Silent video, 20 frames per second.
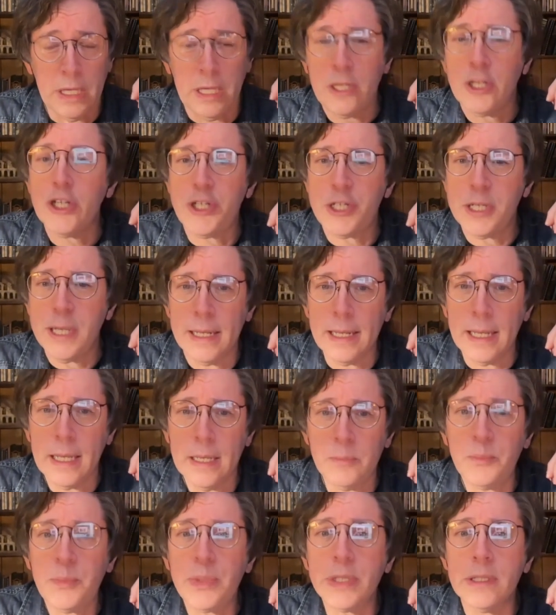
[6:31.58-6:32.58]
each
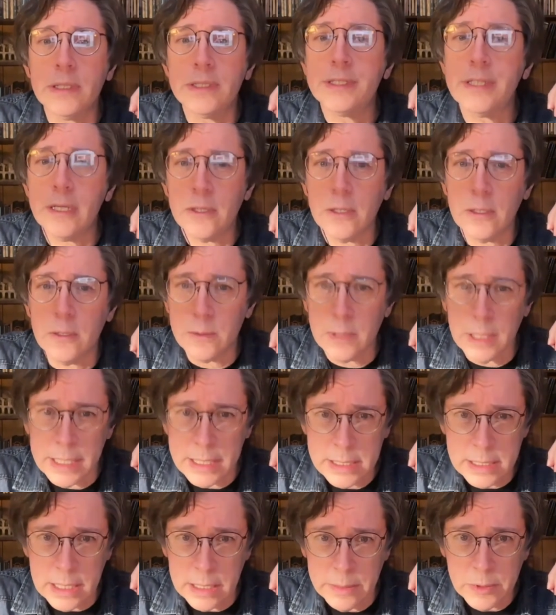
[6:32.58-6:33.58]
Jedi builds their own
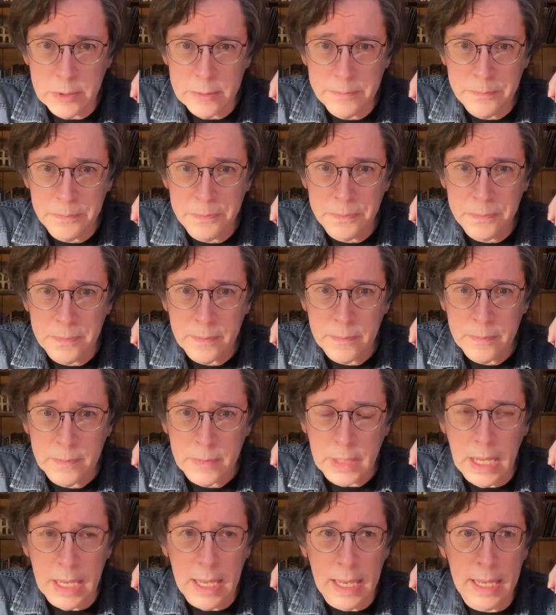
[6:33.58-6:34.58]
lightsaber,
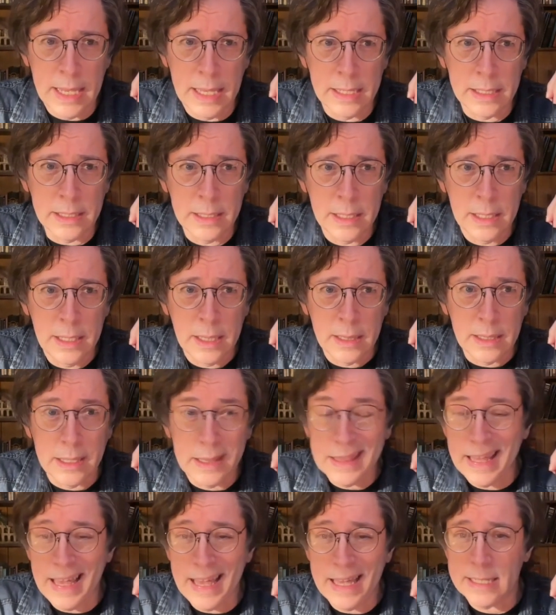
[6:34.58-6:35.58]
and
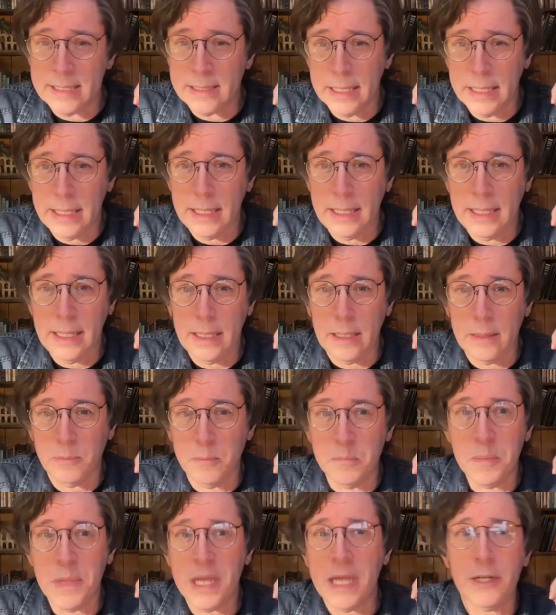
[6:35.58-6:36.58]
that is
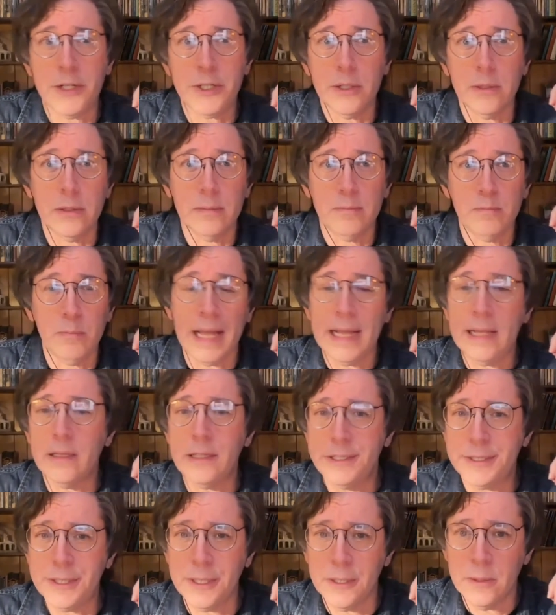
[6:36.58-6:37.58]
a major
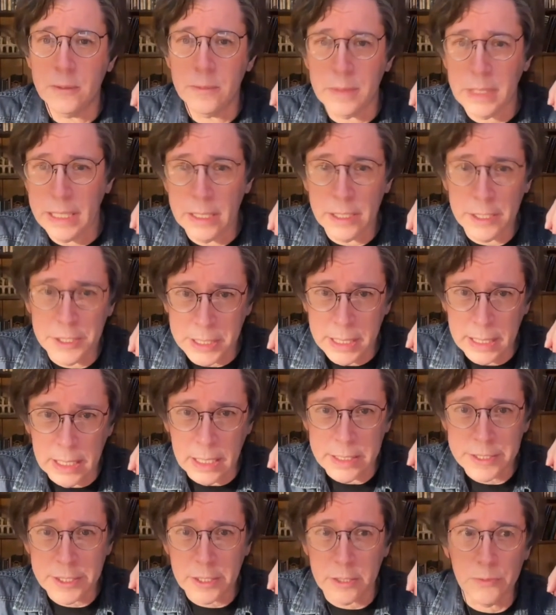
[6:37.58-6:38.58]
milestone in a
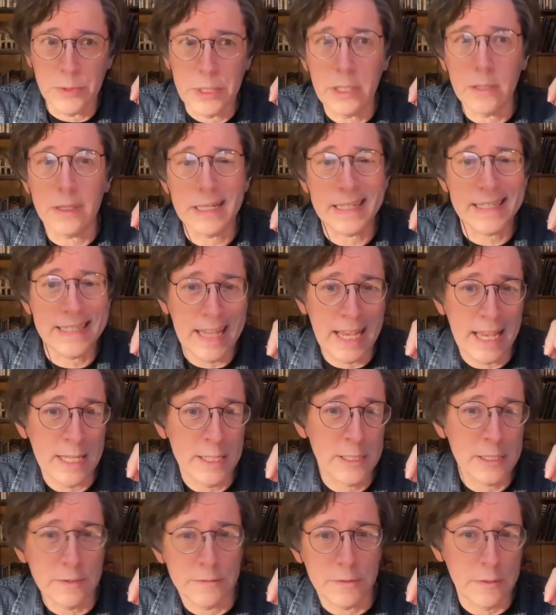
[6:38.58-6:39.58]
Jedi's career. The
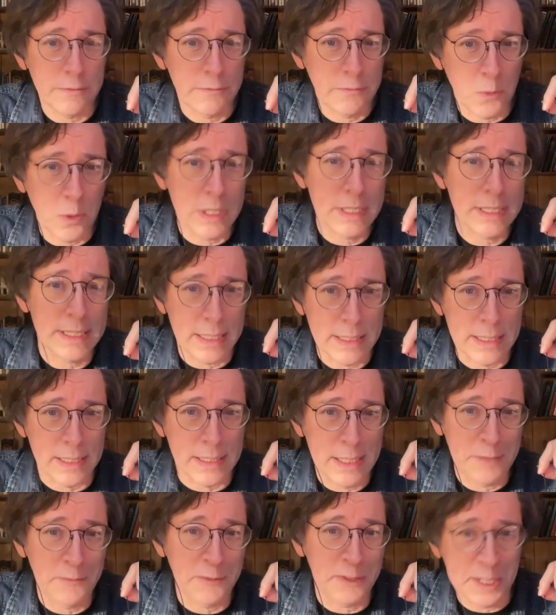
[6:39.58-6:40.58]
test of their force
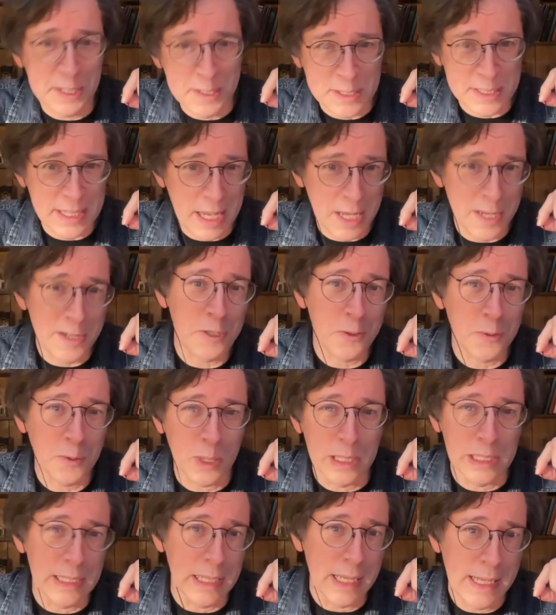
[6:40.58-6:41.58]
sensitivity is, can
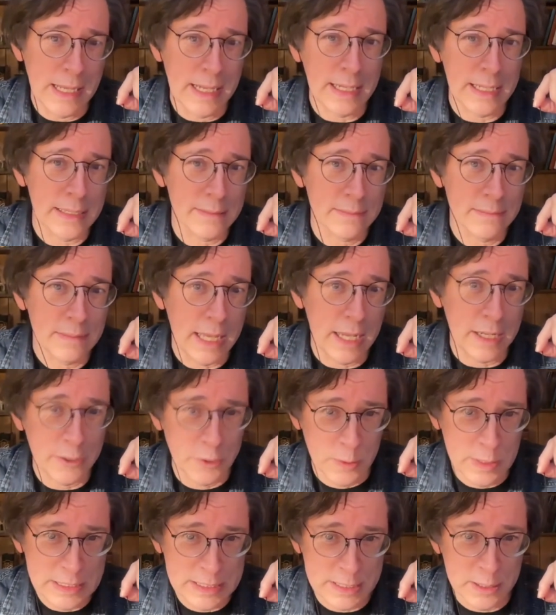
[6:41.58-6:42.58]
you align
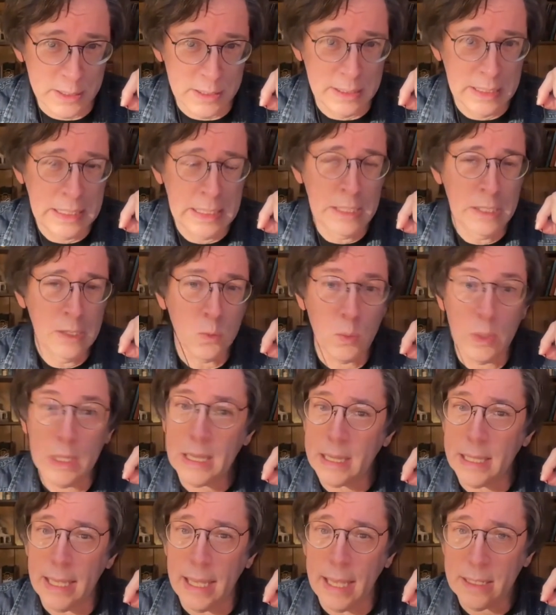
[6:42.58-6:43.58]
that crystal
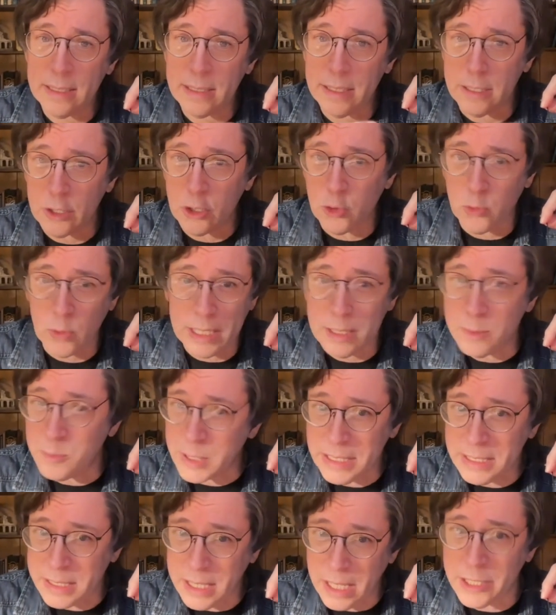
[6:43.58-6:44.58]
with that
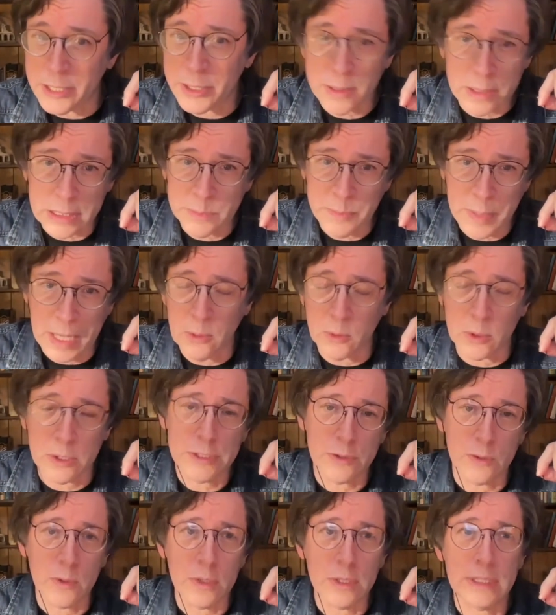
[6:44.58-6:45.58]
incredibly dangerous
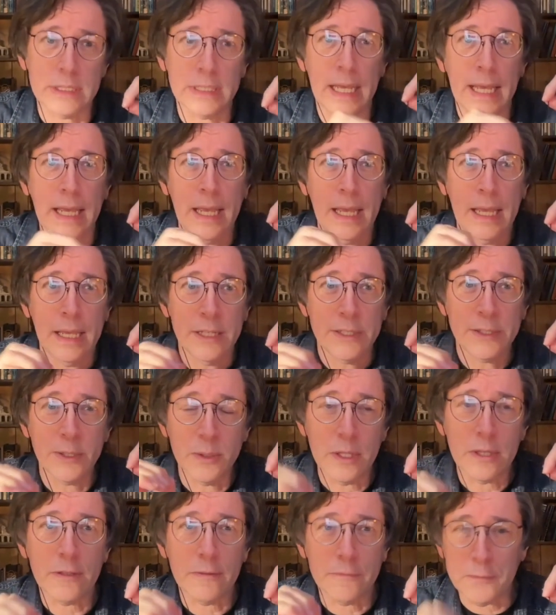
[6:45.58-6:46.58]
power source
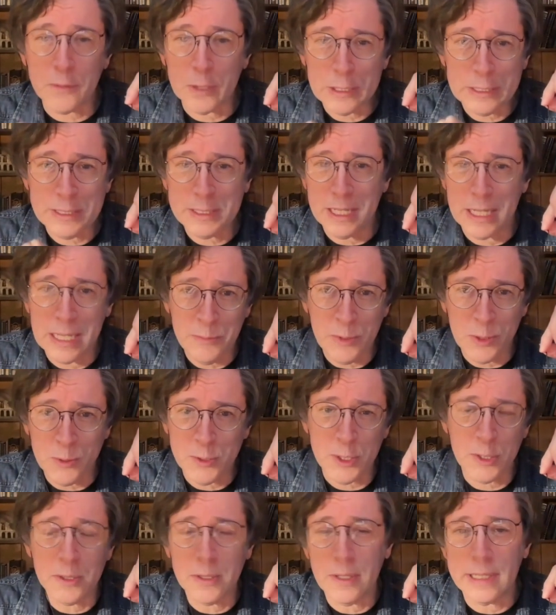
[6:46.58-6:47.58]
so that the first time
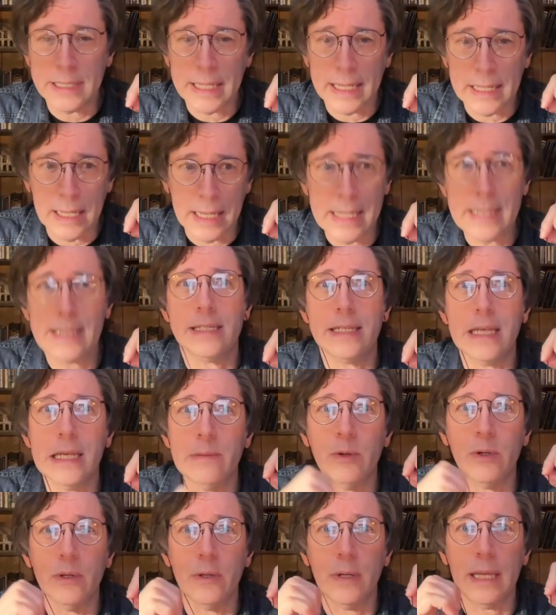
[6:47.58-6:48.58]
you turn on that
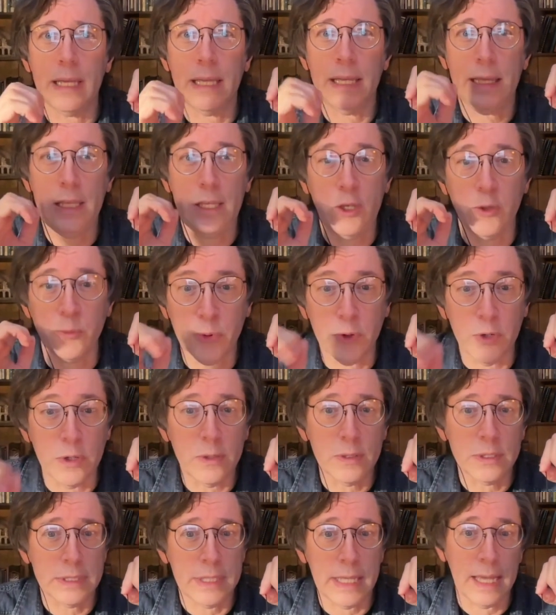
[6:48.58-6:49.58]
lightsaber, you
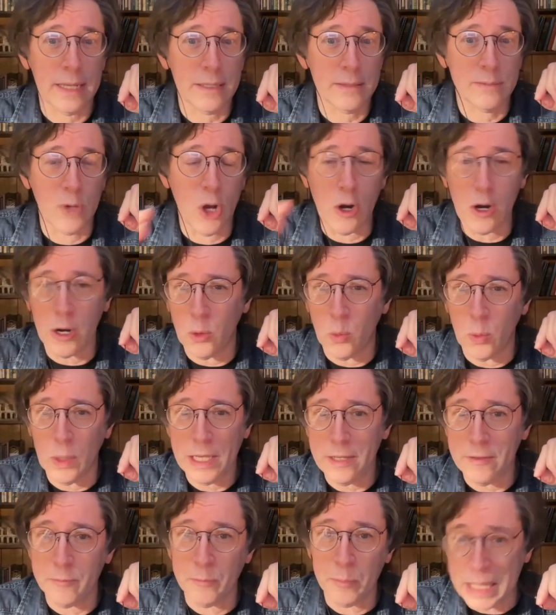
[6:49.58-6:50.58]
produce that arc
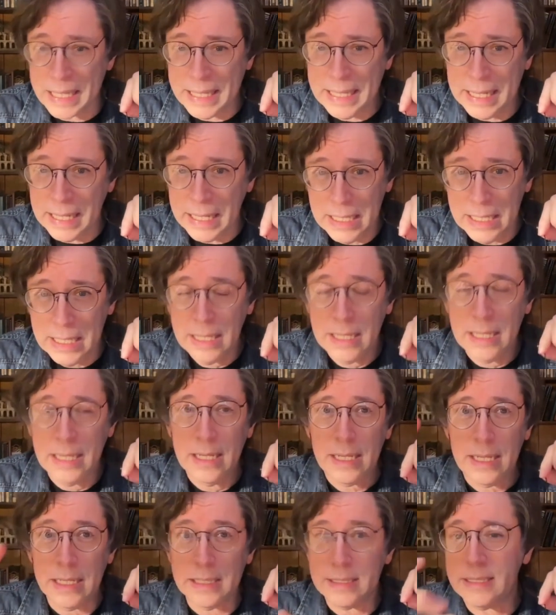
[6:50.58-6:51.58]
wave blade
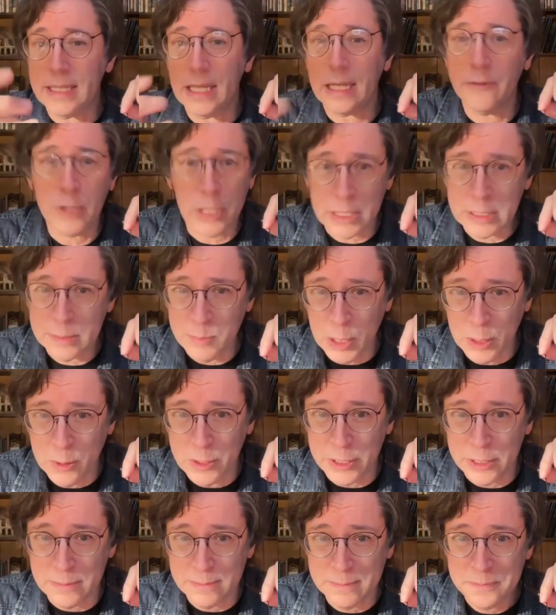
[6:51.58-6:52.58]
instead of an
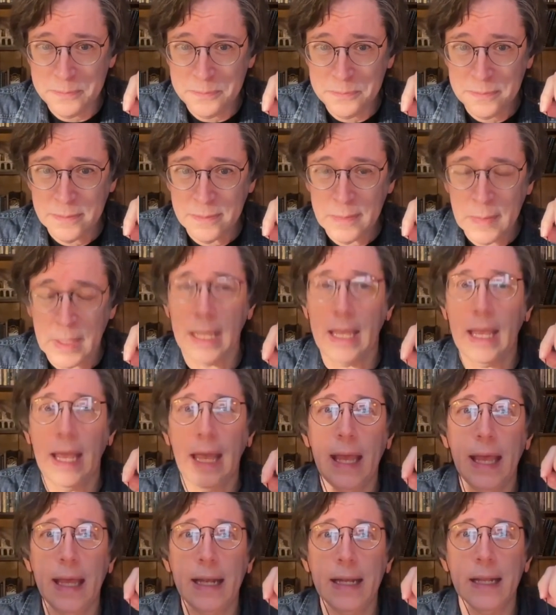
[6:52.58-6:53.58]
explosion,
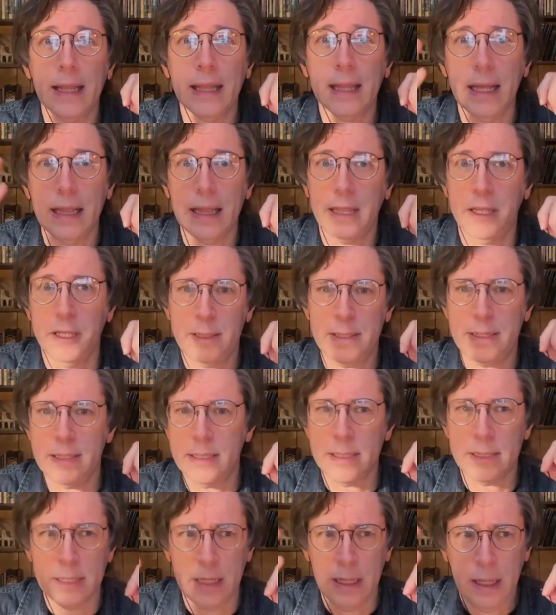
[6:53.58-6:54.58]
and that this
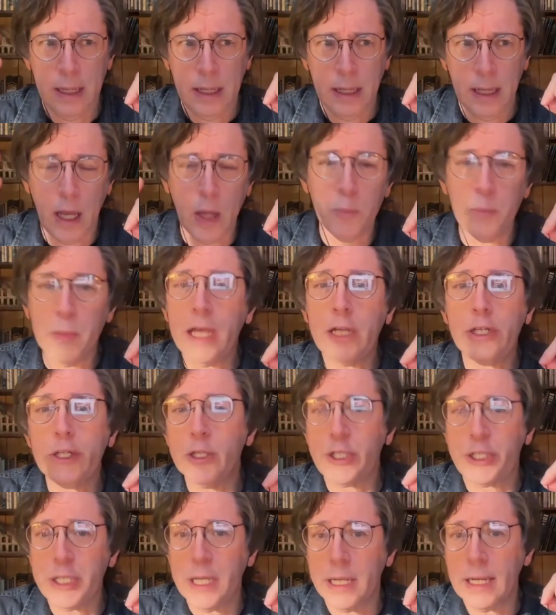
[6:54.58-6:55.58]
is a
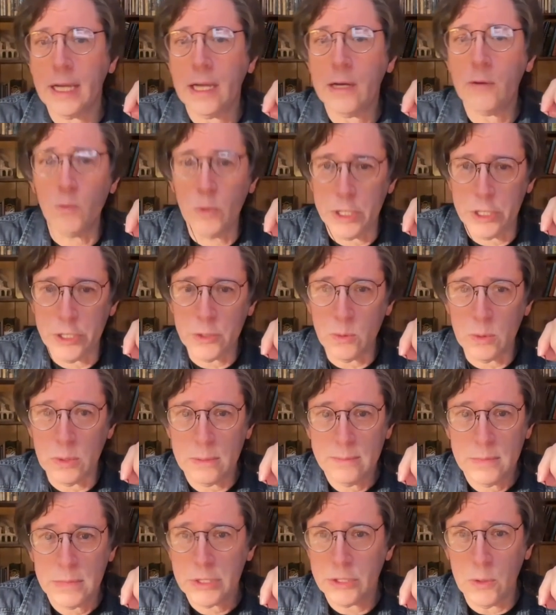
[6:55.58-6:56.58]
major Jedi ritual.